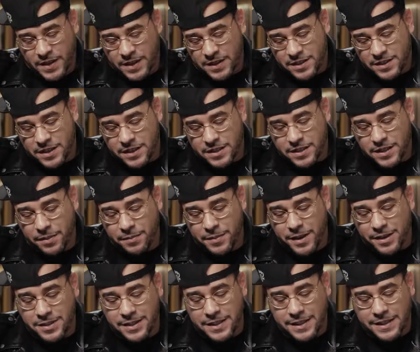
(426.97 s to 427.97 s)
So, something
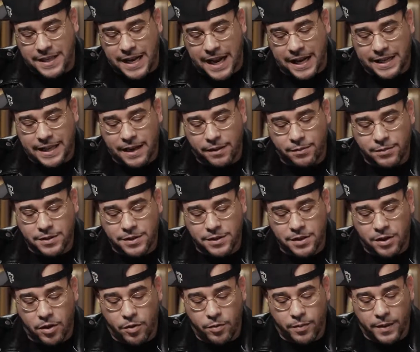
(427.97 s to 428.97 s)
else in the doc that was
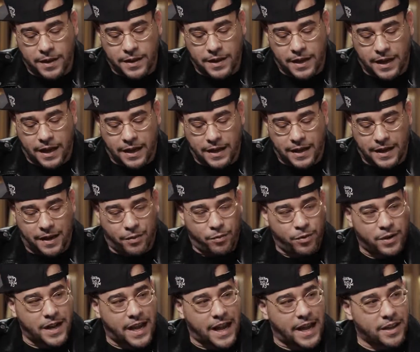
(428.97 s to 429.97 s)
dope, and I
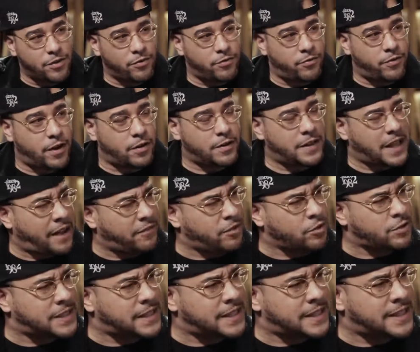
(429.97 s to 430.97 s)
wonder how you felt. Have you
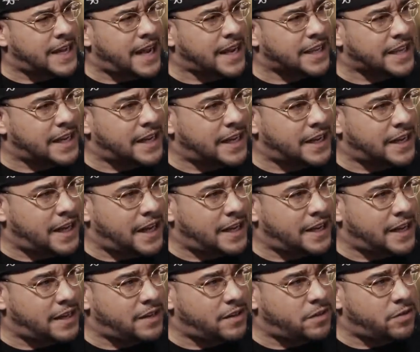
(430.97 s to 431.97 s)
seen the doc yet?
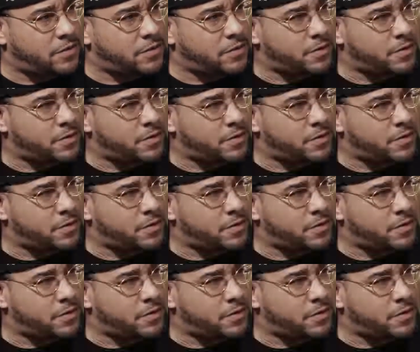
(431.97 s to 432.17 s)
I know.